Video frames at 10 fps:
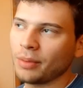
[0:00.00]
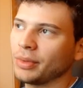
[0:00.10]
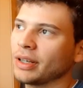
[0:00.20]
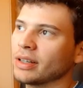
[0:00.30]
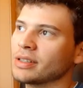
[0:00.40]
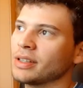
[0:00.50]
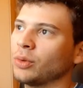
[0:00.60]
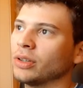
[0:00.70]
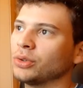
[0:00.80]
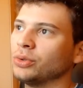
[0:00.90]
because they
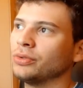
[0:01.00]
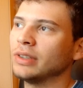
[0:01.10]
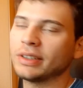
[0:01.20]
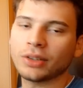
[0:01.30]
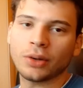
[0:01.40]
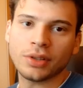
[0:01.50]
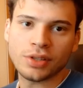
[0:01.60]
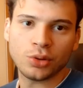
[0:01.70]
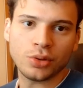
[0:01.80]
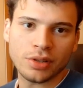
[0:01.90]
want to filter out the
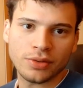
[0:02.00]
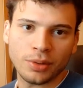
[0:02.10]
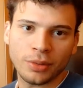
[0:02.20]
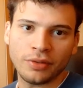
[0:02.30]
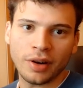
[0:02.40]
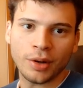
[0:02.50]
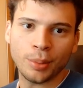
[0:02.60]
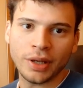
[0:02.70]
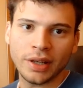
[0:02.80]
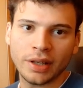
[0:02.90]
students from the very
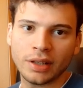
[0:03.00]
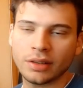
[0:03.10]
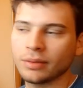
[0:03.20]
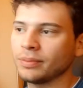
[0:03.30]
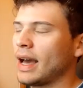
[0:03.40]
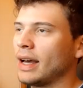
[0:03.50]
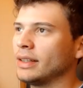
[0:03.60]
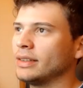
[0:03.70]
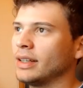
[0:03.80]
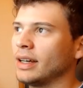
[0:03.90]
beginning
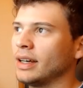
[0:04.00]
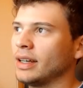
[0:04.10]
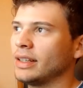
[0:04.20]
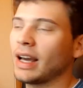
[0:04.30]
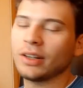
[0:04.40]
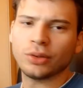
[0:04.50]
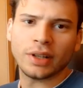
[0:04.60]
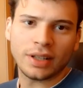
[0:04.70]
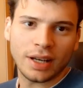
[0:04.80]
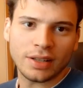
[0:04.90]
and uh, yeah, I know
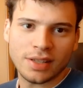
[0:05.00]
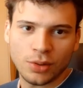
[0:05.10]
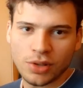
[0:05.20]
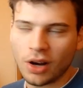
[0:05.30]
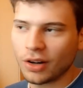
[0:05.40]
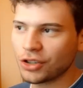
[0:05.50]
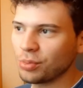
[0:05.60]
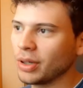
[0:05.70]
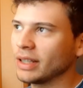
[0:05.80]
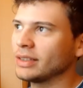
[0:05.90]
that kind of sounds harsh,
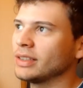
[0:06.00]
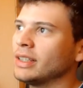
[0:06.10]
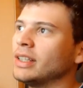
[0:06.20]
but